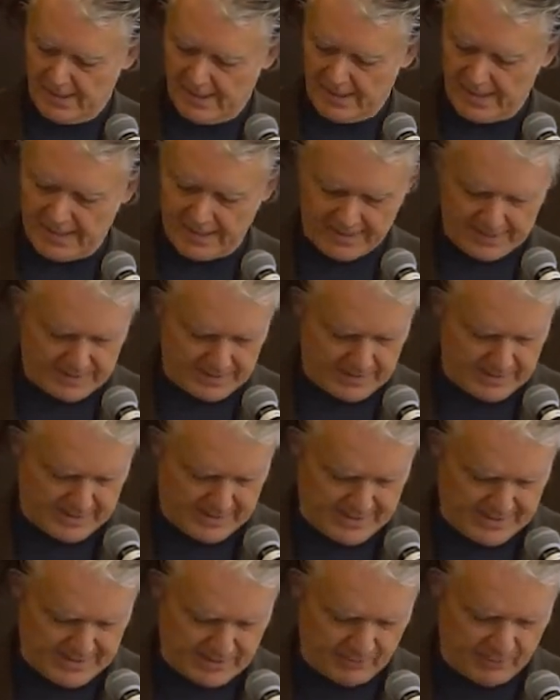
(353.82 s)
And
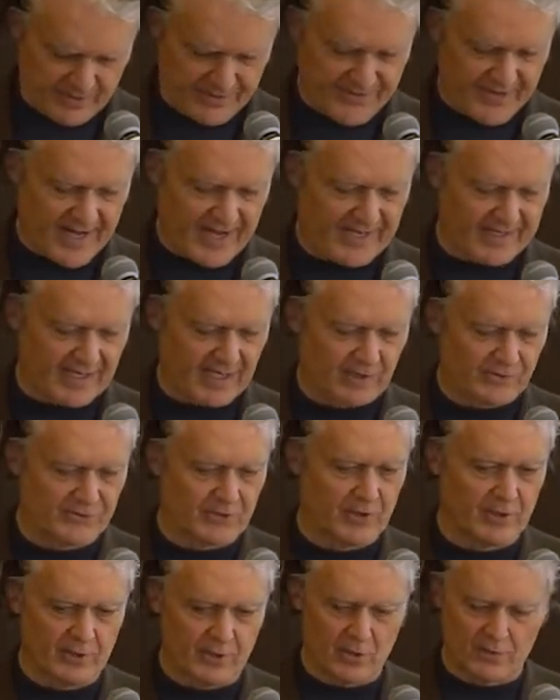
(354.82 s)
uh, with that, I'll
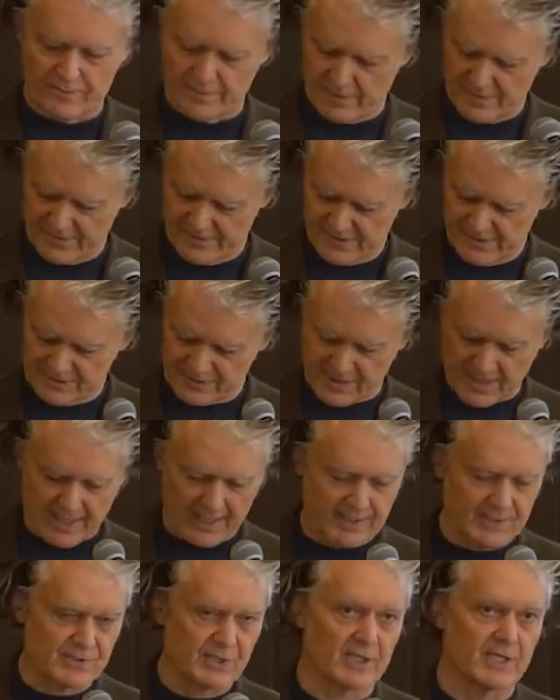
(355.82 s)
turn it over to these
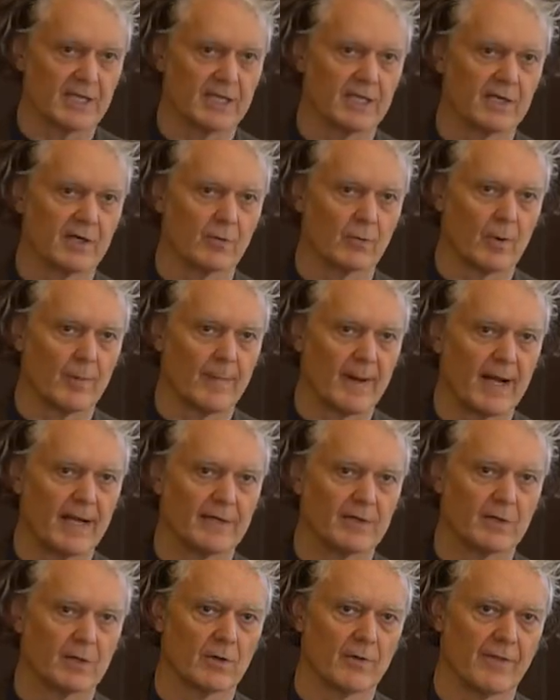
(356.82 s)
guys. Again, a
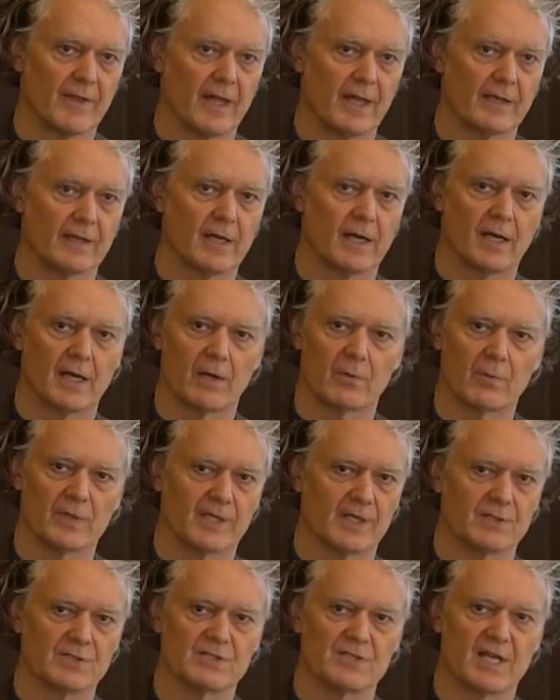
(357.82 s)
reminder that uh,
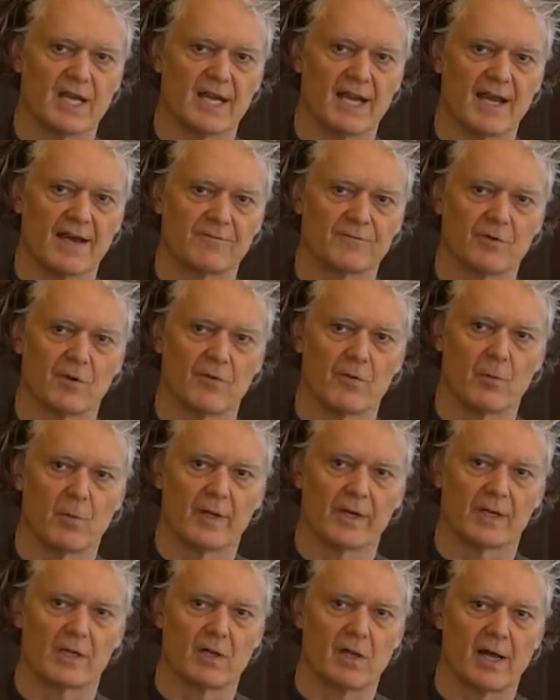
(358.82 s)
we can stay after the
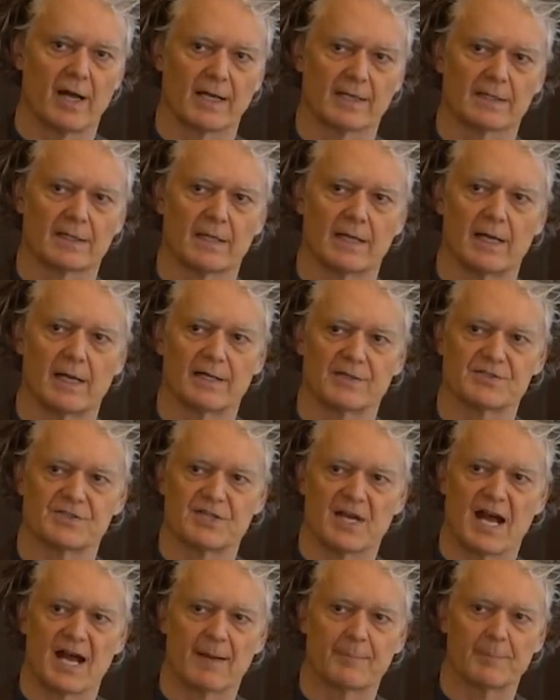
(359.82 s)
1 o'clock uh,
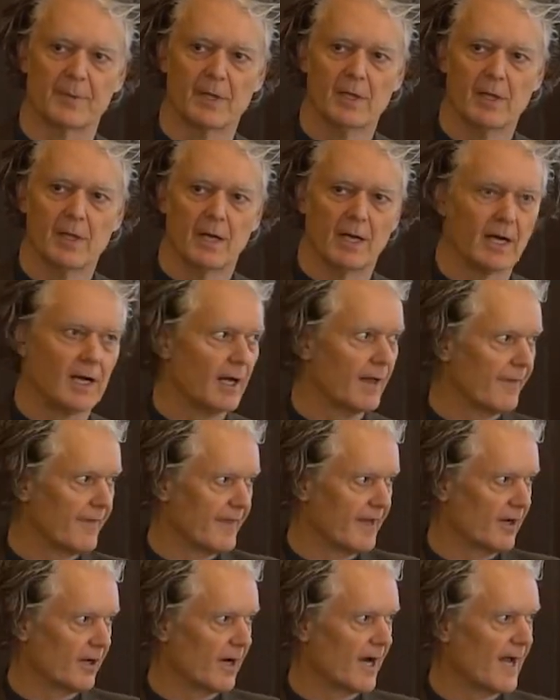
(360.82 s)
stop. Uh,
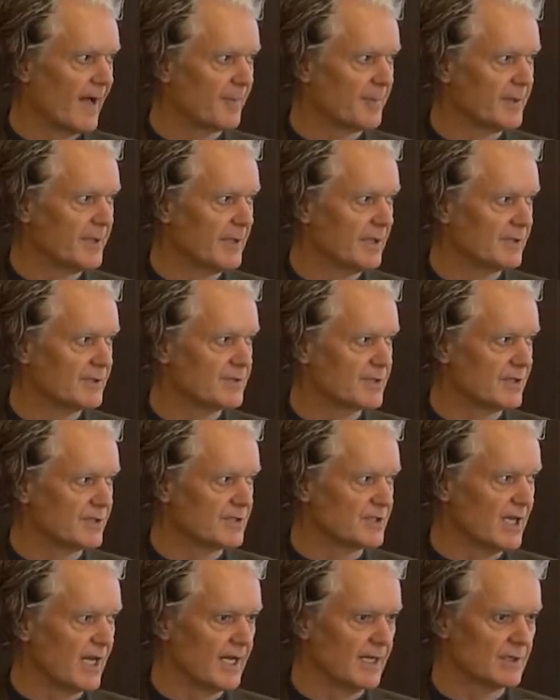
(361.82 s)
they're happy to, to
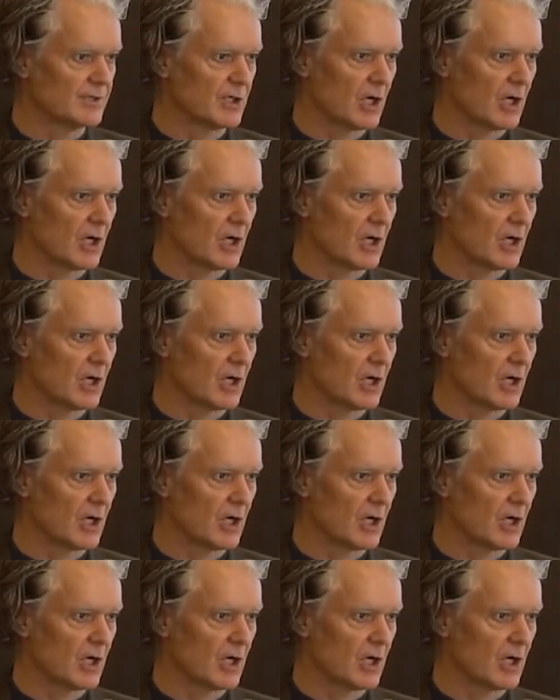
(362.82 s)
stay and